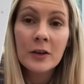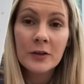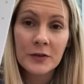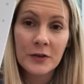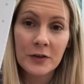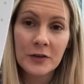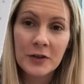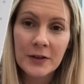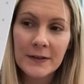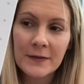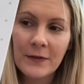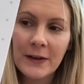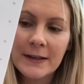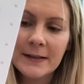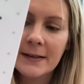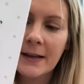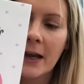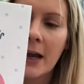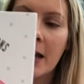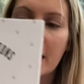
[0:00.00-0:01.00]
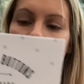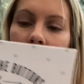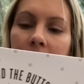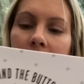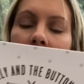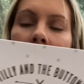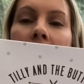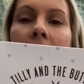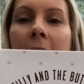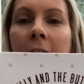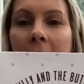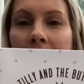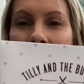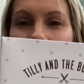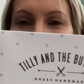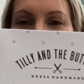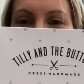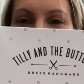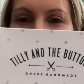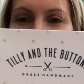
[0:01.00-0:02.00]
such as viscose,
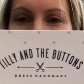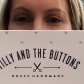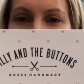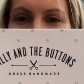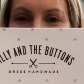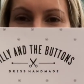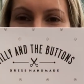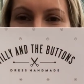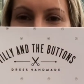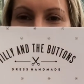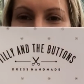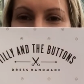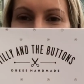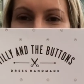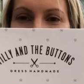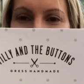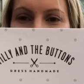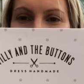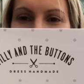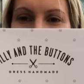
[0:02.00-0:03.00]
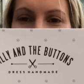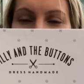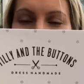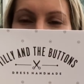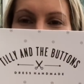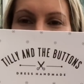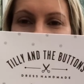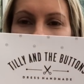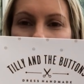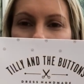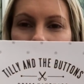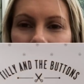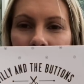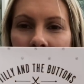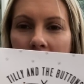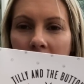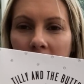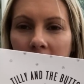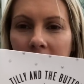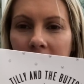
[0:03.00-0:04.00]
and I think that
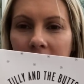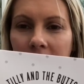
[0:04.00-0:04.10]
style